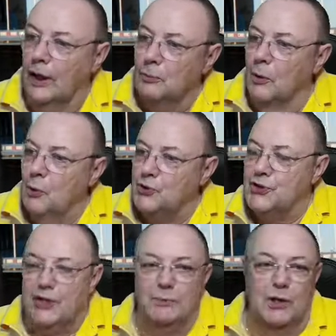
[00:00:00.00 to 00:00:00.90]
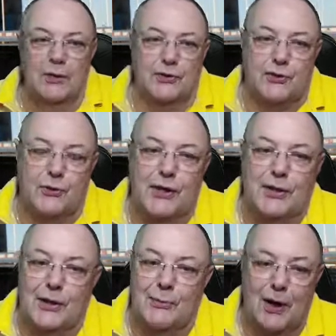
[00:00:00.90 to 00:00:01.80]
I'm watching it in my other screen
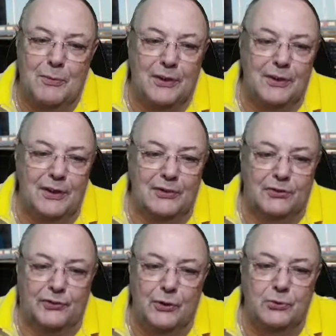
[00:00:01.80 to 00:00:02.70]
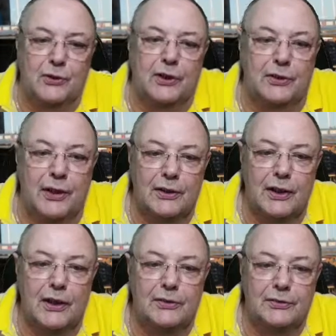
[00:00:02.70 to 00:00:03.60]
at the moment. It's tilted
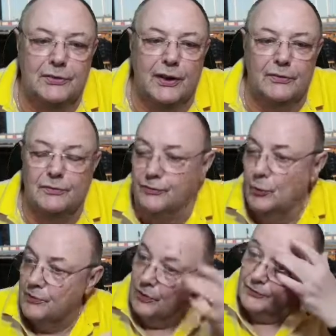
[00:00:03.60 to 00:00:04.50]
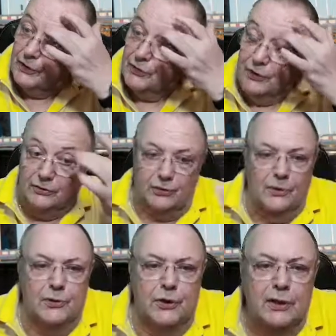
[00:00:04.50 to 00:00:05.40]
at 45 degrees,
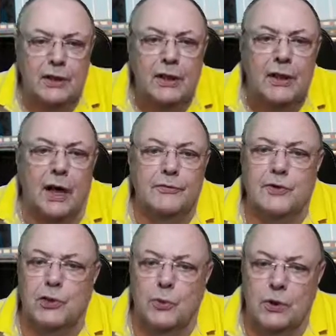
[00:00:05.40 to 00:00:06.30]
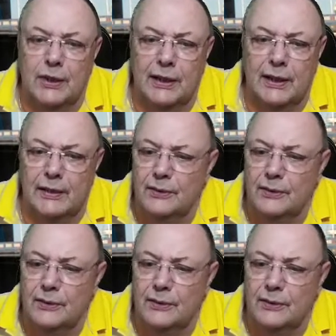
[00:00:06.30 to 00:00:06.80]
so I'm just going to work out